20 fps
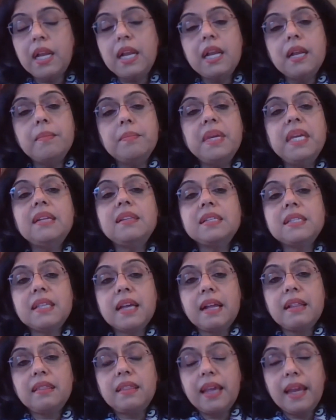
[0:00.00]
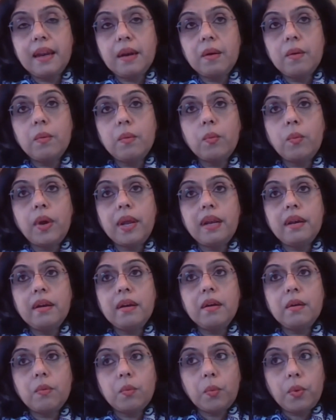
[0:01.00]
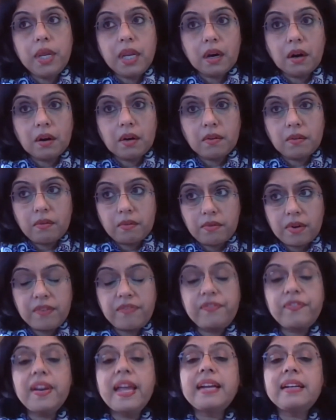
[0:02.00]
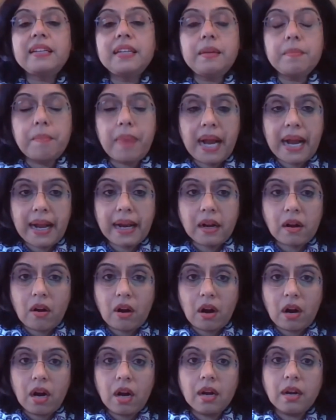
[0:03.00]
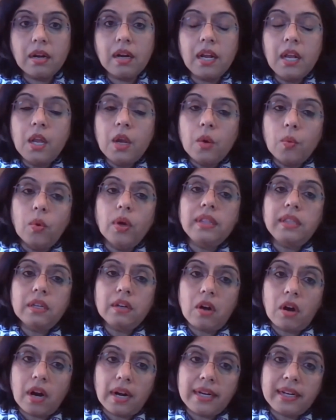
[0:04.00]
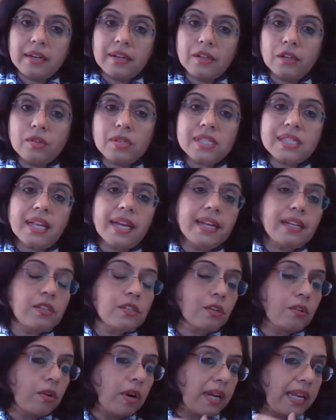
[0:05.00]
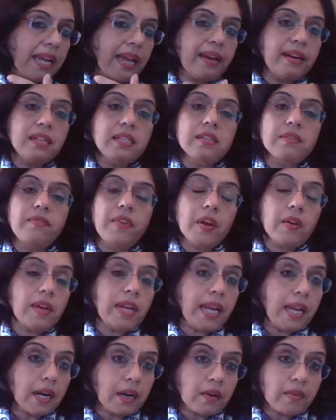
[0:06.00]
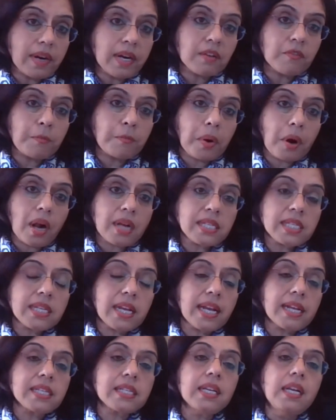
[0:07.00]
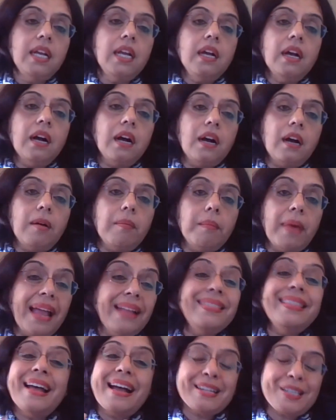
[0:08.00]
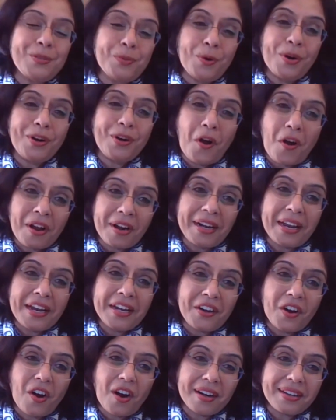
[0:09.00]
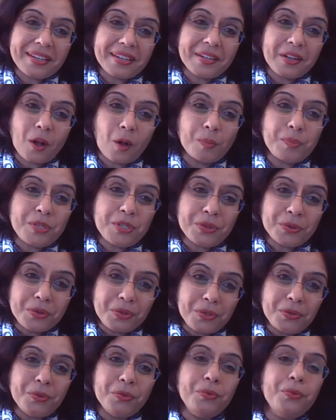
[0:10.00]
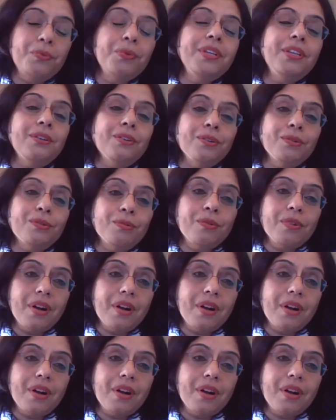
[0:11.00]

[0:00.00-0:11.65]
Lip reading: means that then when we are reflecting back on what the content looks like. So again, it's a very iterative process. And that's what online content helps you do. You